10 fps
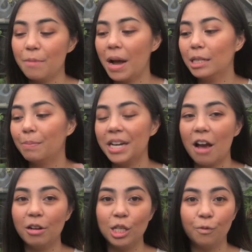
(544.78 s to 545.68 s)
mites, but now
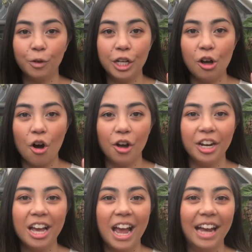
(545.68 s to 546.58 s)
it is fully gone.
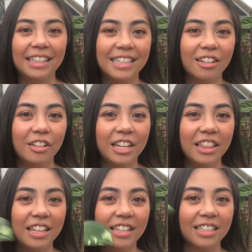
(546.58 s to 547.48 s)
It's still in
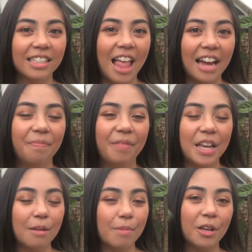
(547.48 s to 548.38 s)
this like
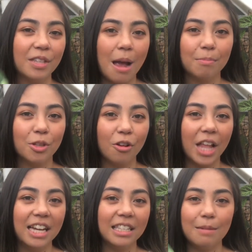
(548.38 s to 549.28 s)
thing because I'm so
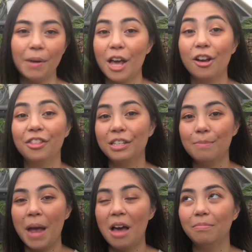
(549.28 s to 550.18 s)
lazy. But I got this
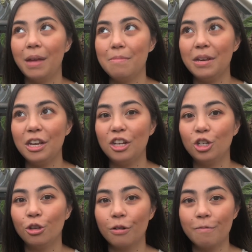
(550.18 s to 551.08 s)
about maybe
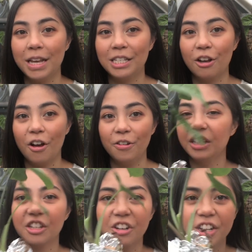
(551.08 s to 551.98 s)
2-3 weeks ago.
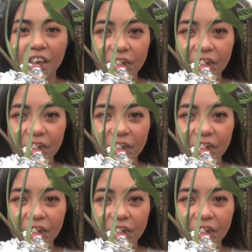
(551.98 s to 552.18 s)
It's got another